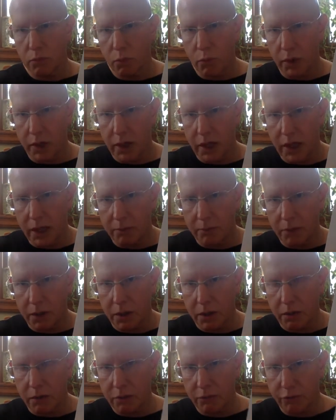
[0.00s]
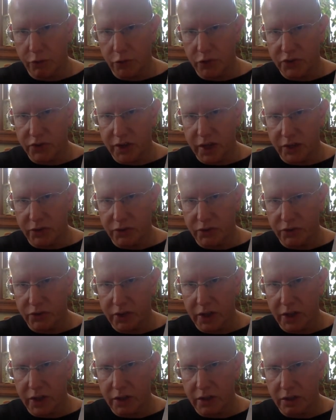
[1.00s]
when I had my first DEXA
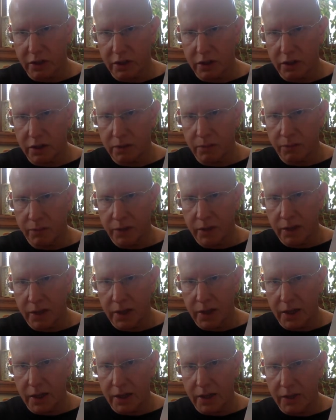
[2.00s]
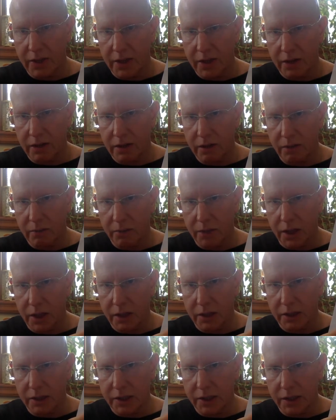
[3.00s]
scan done that
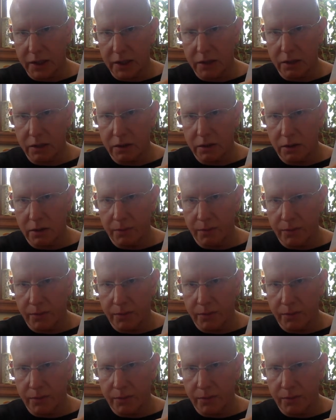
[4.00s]
my lean